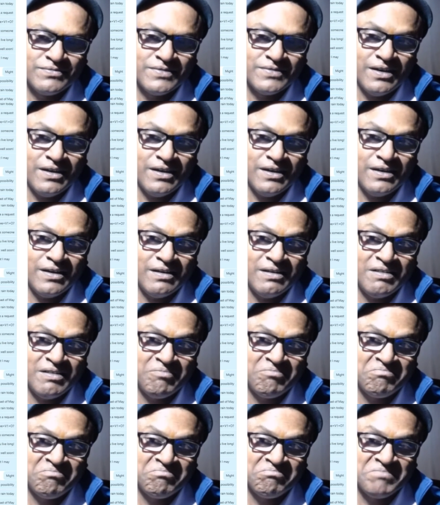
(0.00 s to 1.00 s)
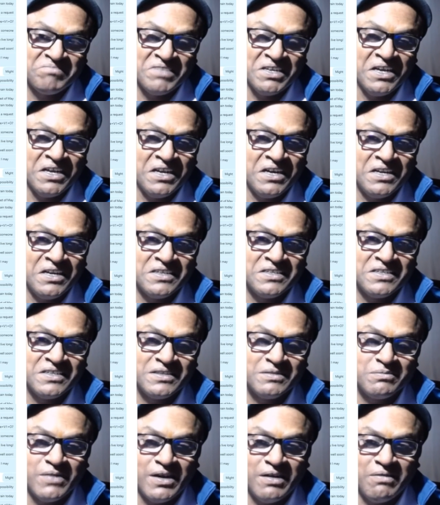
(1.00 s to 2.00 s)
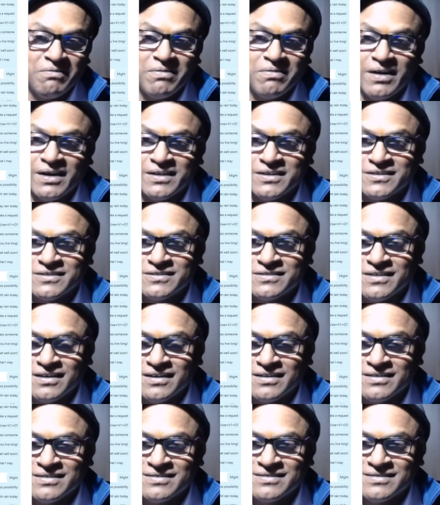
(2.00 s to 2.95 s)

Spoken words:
and English is my father's tongue.